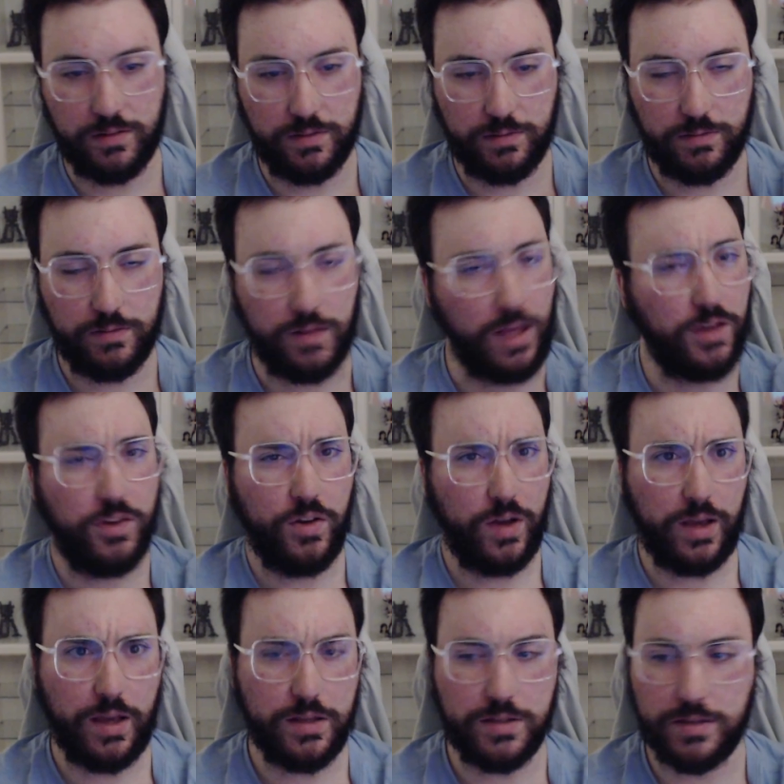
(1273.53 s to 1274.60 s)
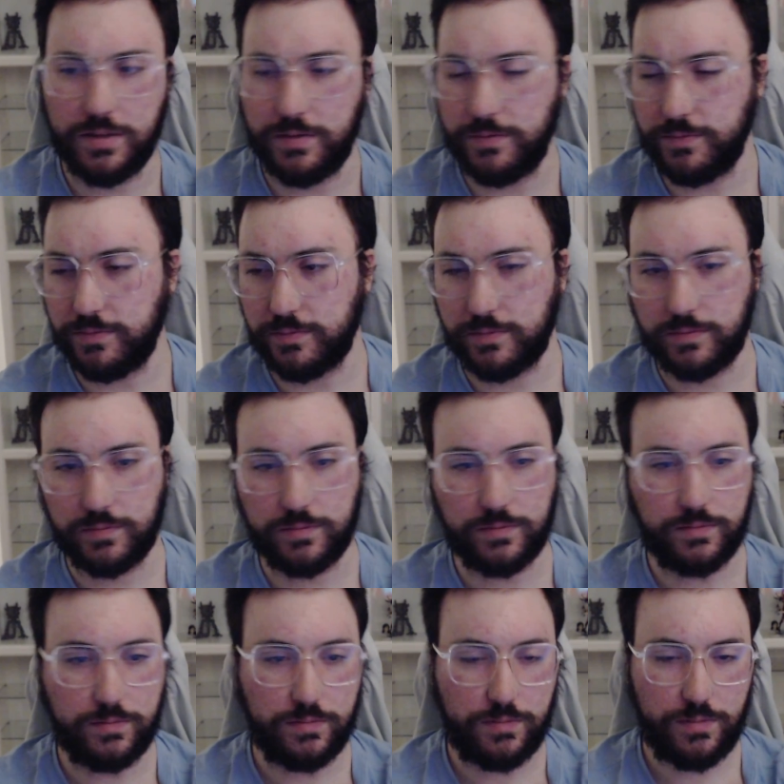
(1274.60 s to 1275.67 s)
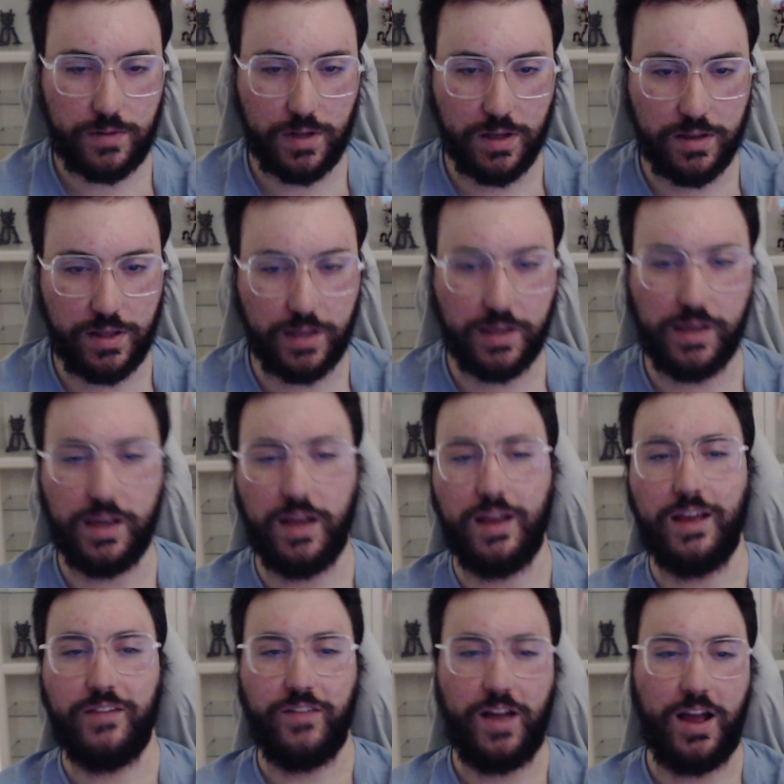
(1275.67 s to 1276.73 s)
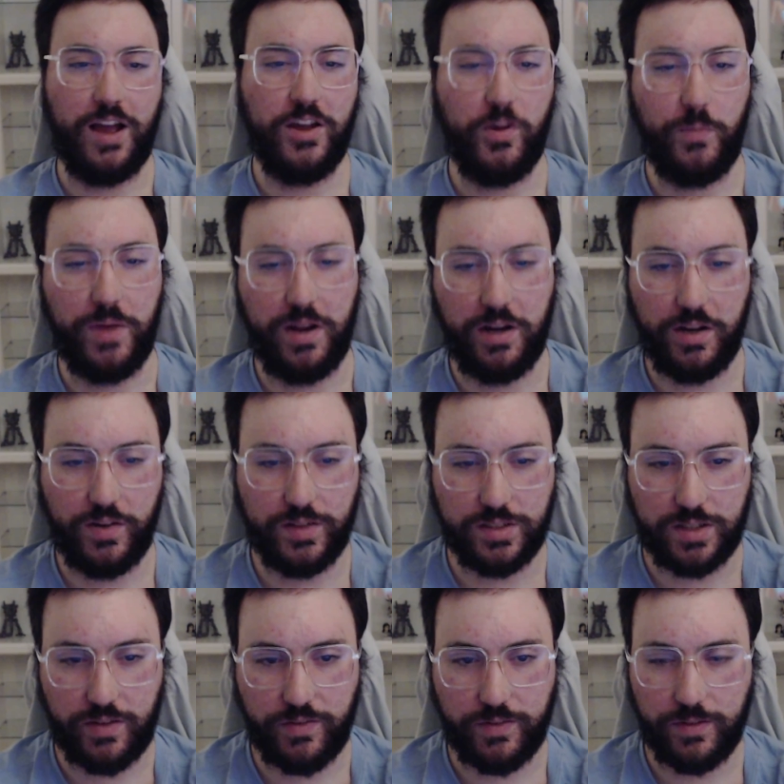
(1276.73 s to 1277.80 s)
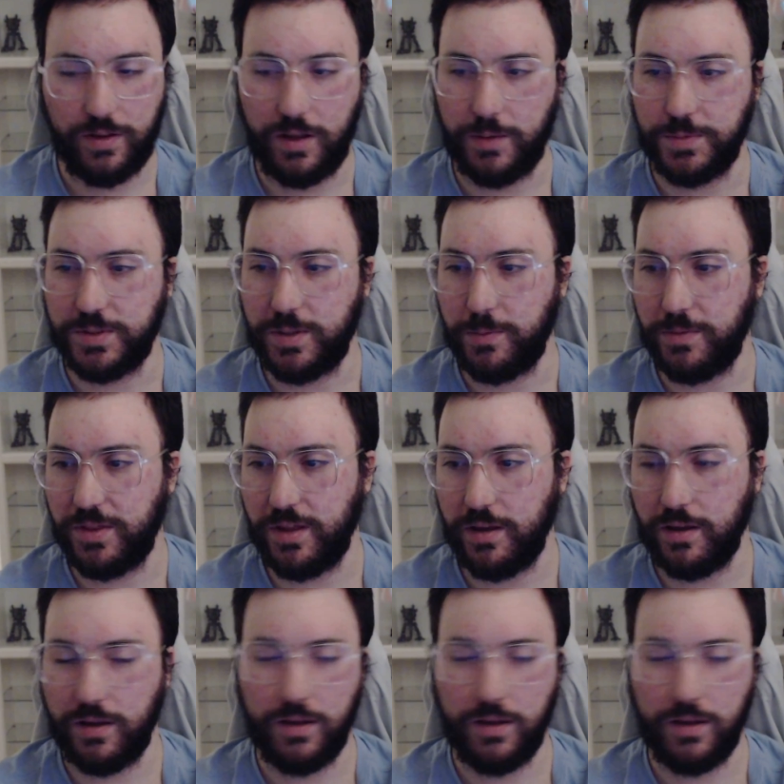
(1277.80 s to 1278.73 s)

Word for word: Thank you, I guess thinking I have a high on stuff on something,